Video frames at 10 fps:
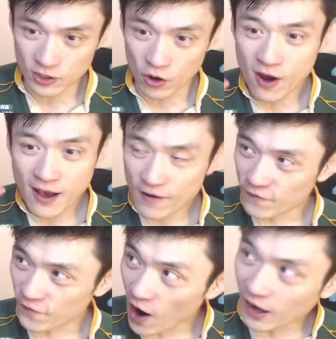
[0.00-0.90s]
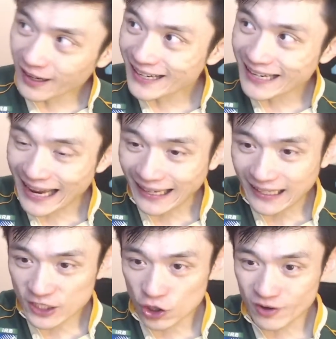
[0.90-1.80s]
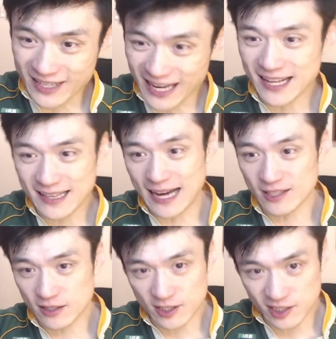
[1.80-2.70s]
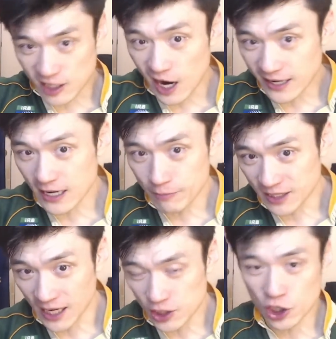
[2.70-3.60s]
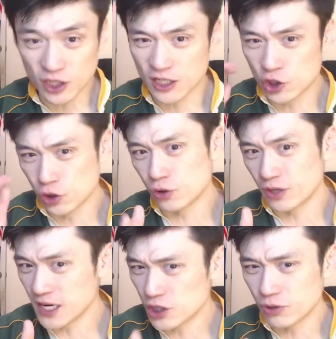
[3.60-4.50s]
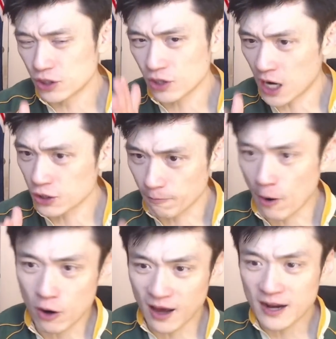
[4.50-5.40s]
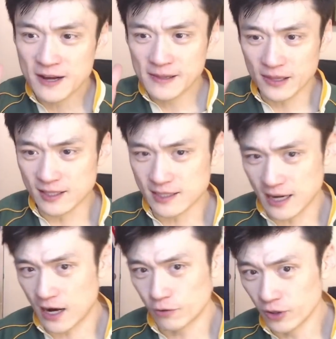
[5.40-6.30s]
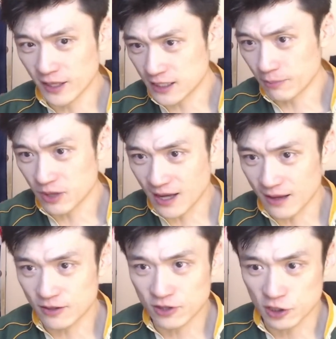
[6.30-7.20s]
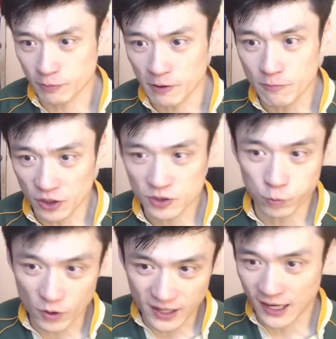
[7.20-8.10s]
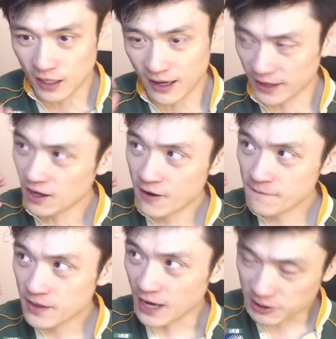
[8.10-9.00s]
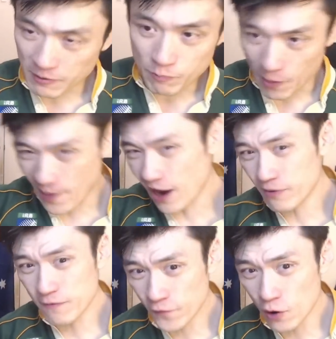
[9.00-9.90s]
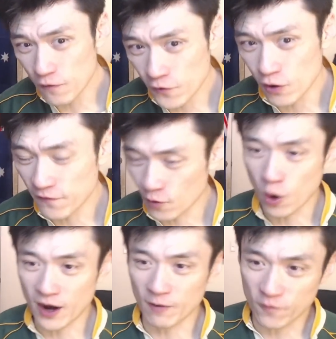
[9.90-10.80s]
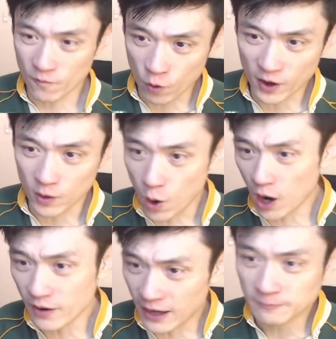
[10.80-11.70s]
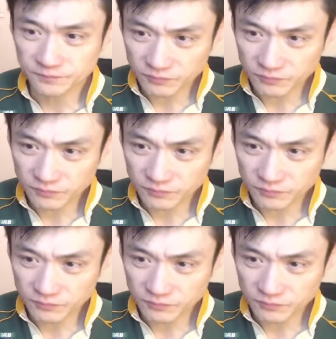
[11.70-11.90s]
So finally, you know, getting that starting number 10 jersey due to an injury to Handre Pollard is really something that the Springboks really kind of like has been preparing for quite a while now.